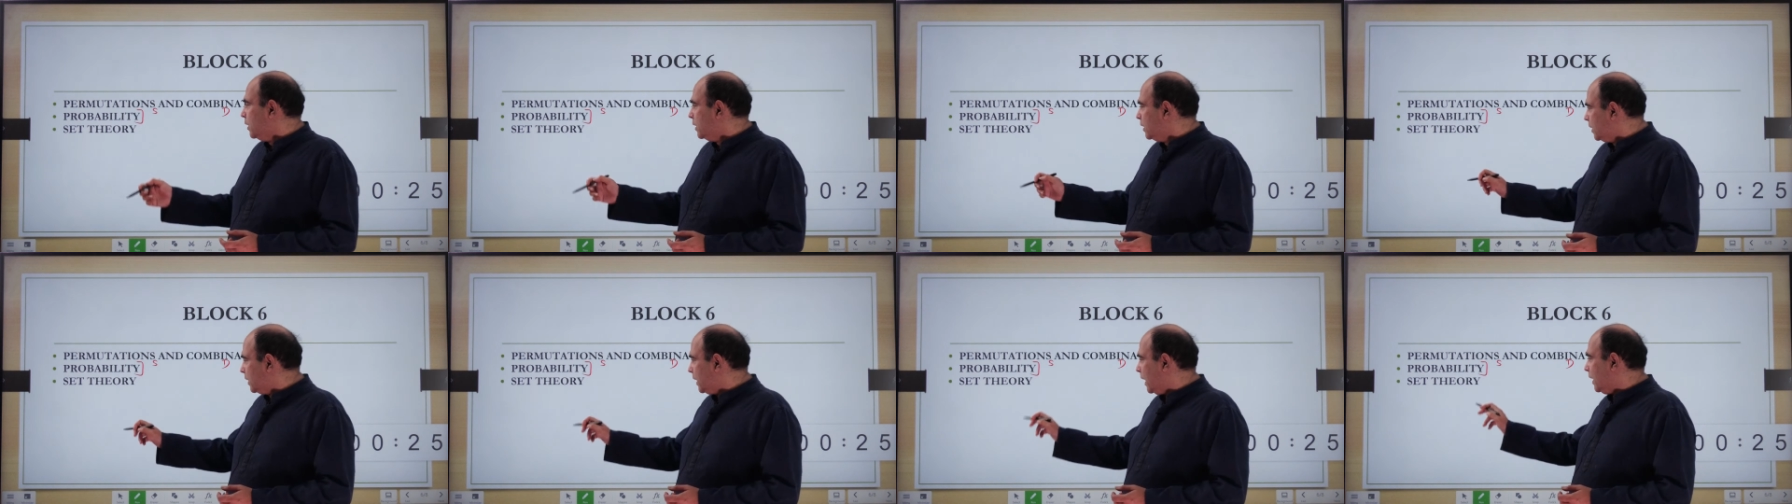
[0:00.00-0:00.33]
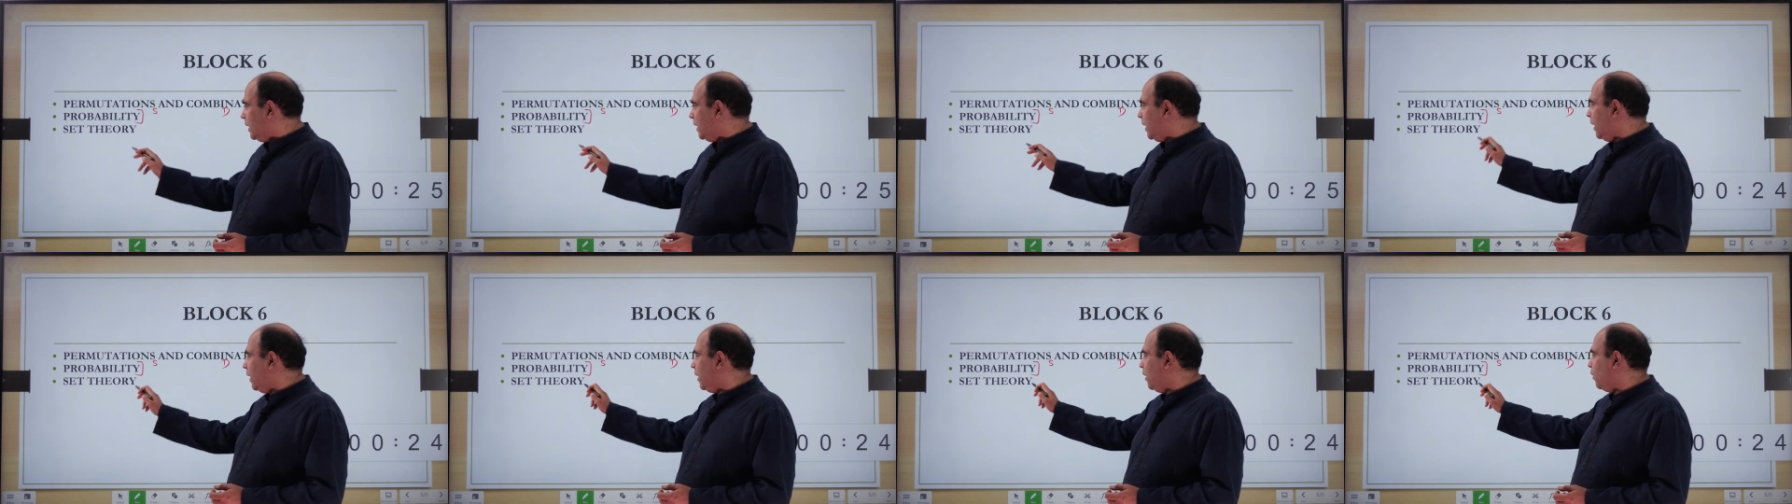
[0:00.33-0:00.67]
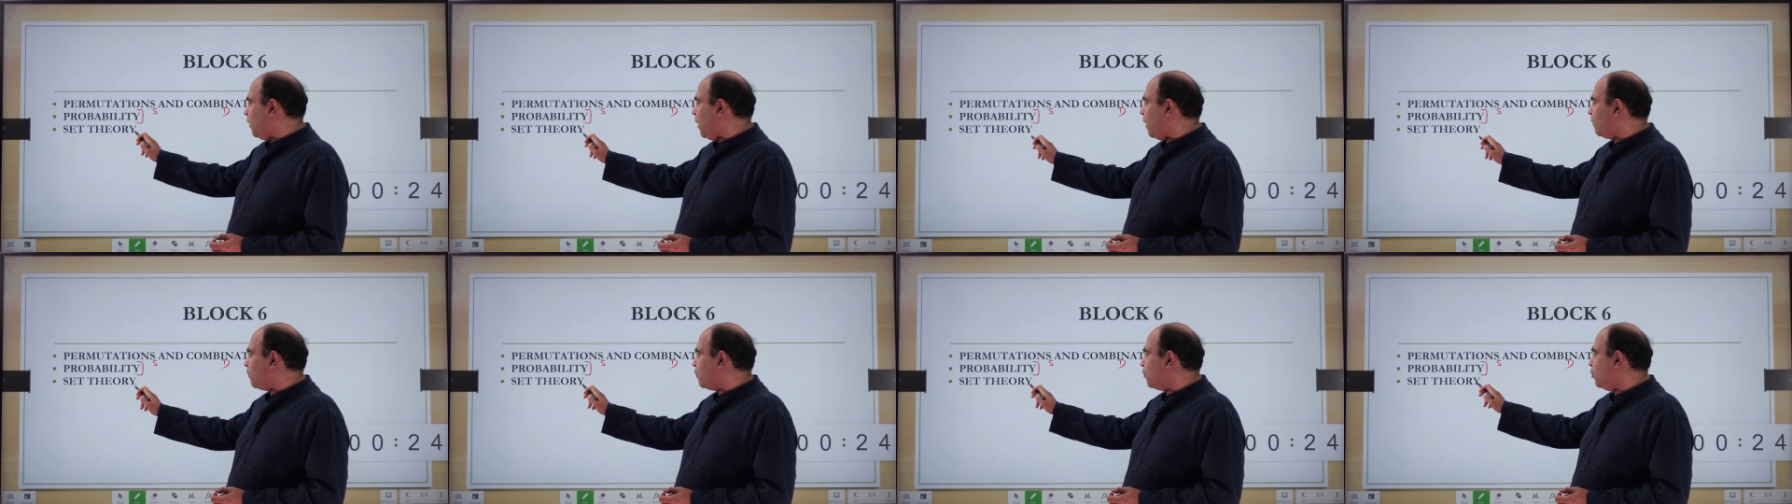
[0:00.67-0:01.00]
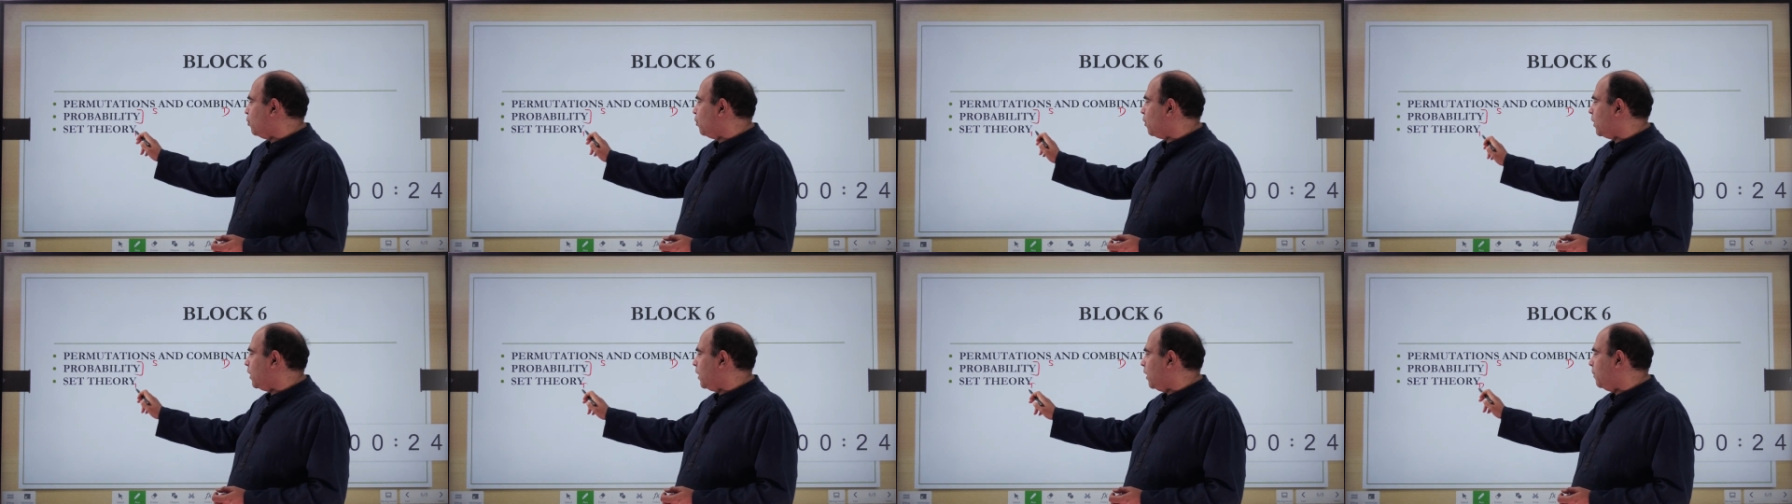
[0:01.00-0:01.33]
Set theory, you have to
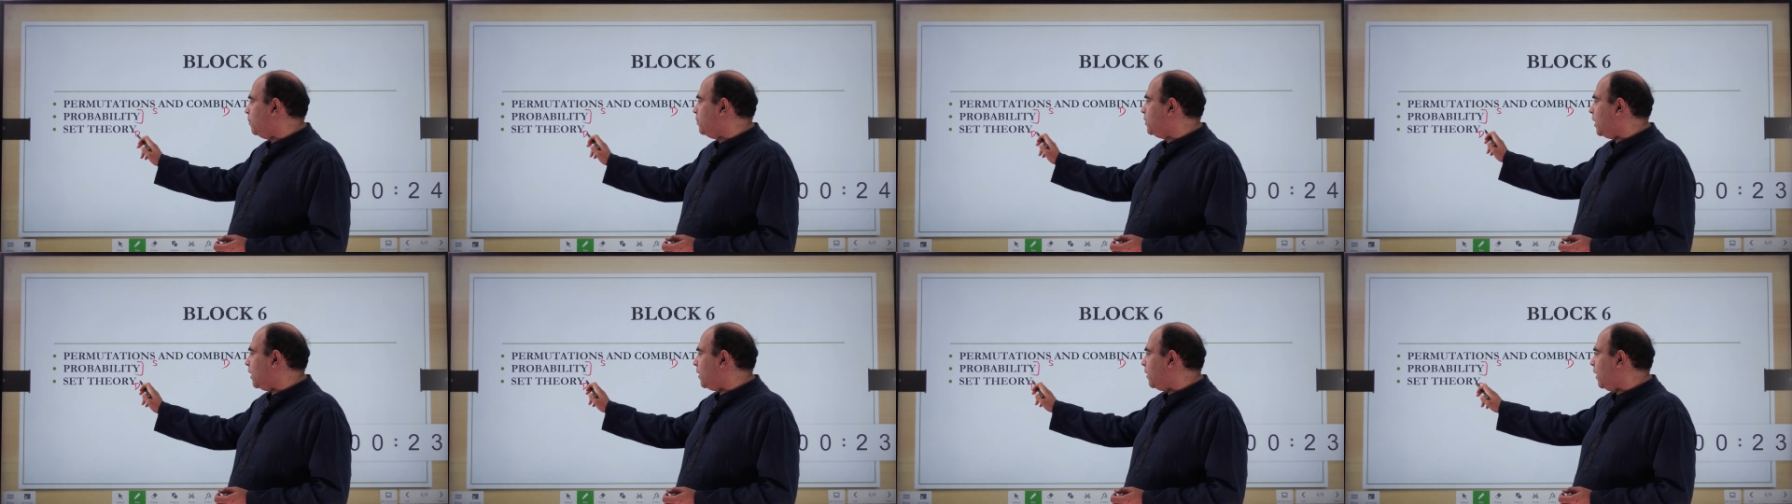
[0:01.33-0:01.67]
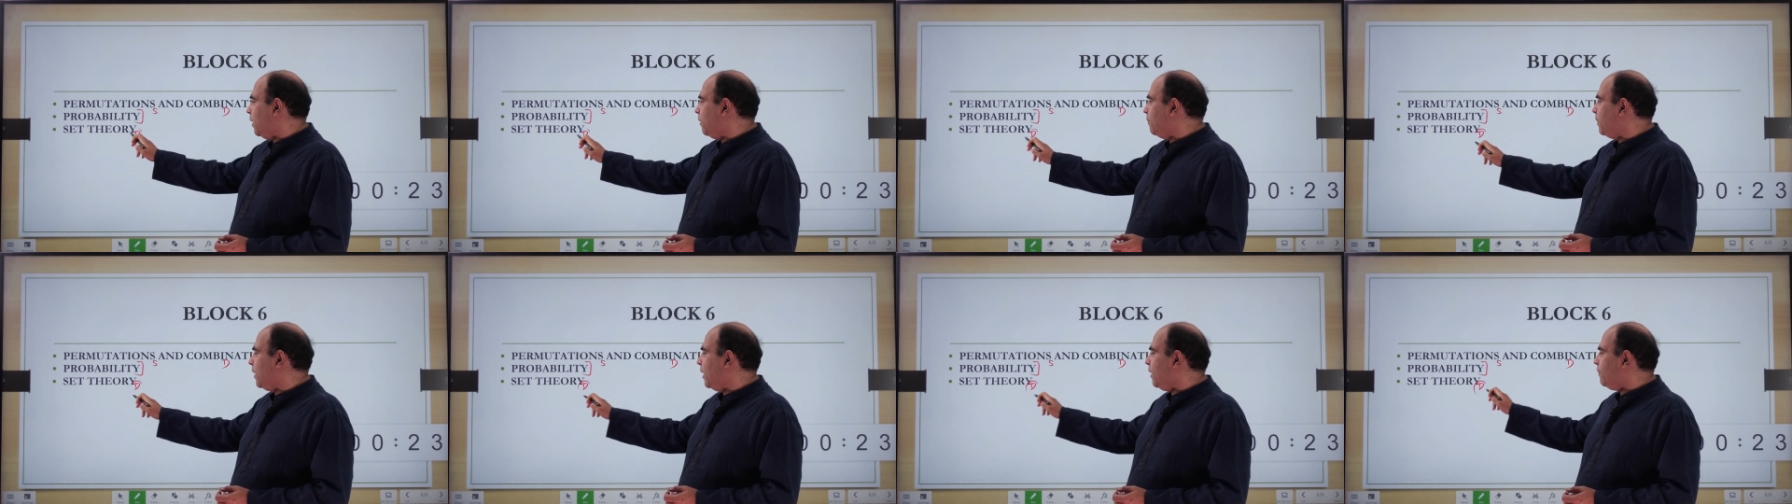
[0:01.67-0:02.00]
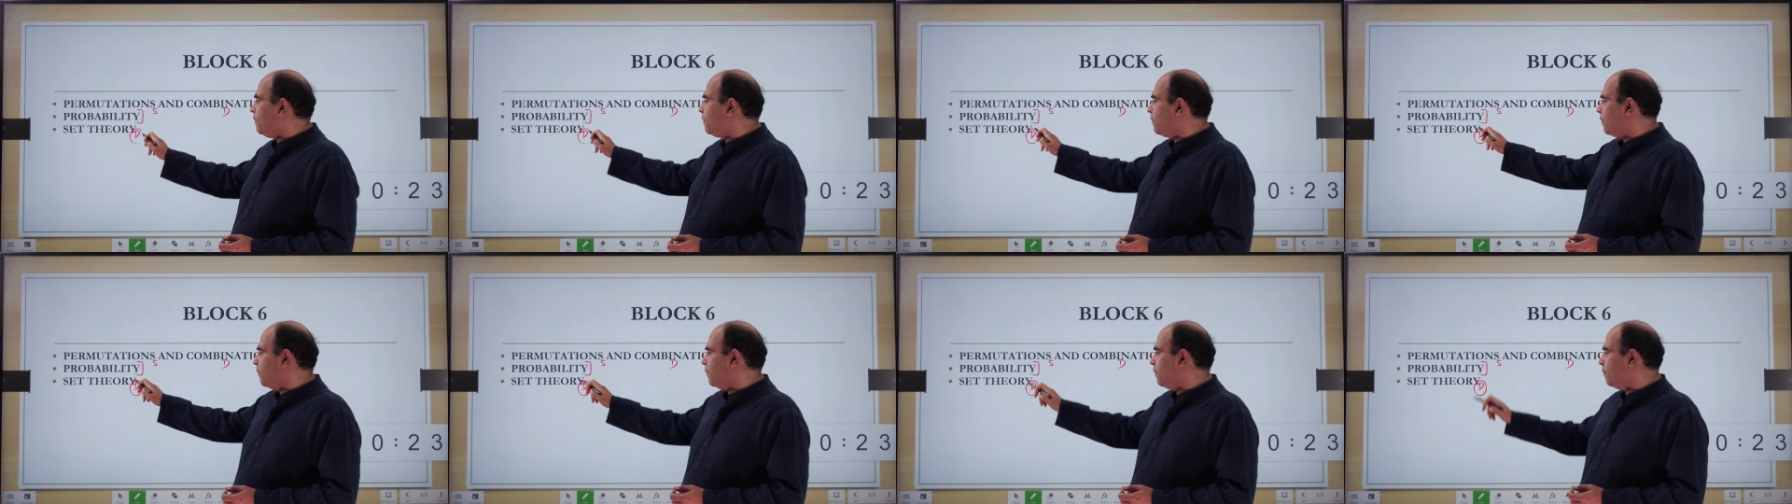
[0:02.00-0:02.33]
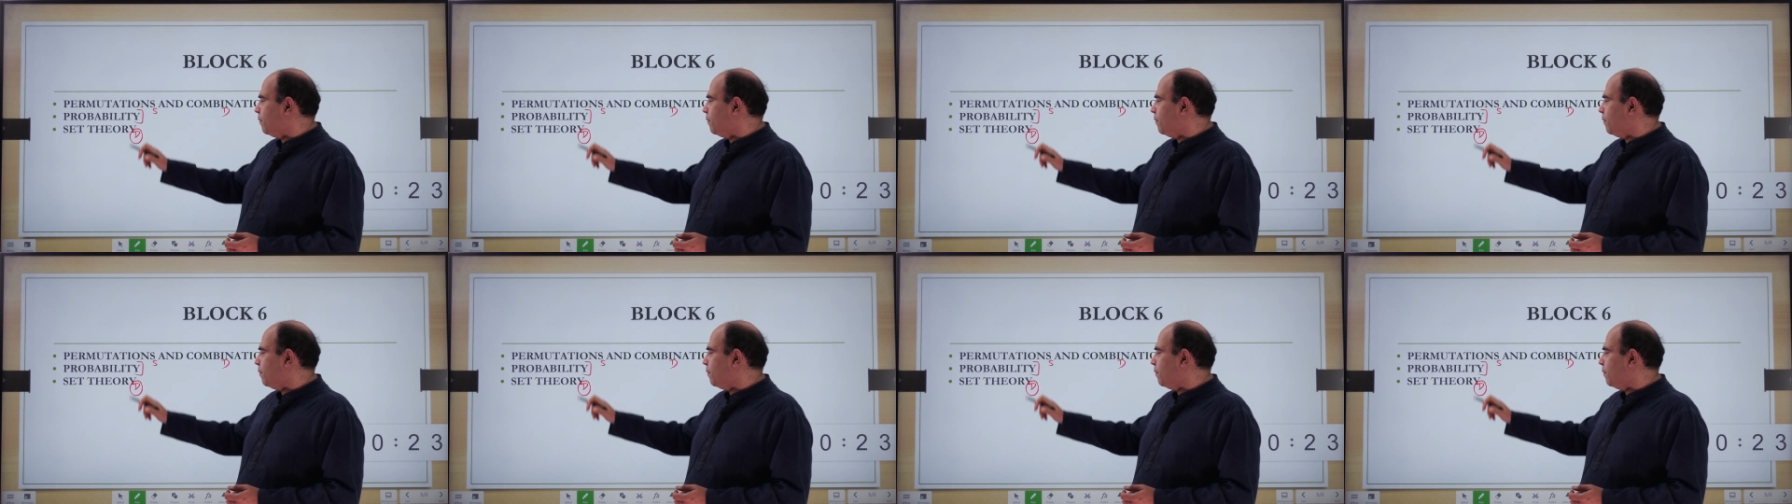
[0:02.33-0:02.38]
do a deep, deep dive.